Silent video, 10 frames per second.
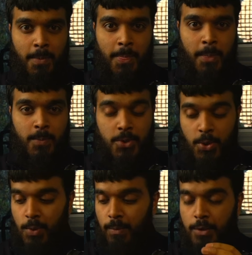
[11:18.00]

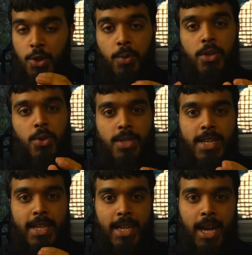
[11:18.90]
So you want a
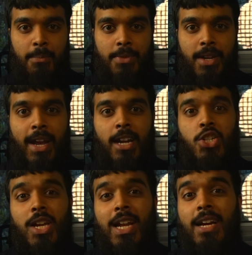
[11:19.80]
note-taking app that actually
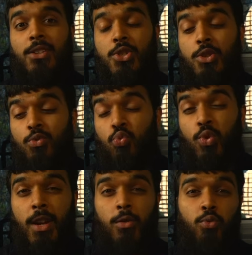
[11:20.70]
allows you to
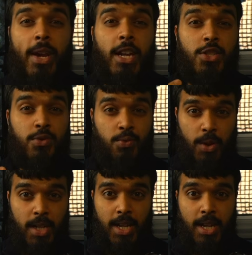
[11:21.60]
rearrange
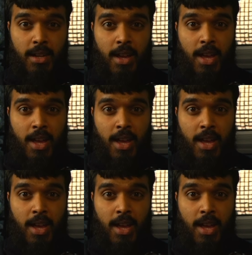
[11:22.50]
freely,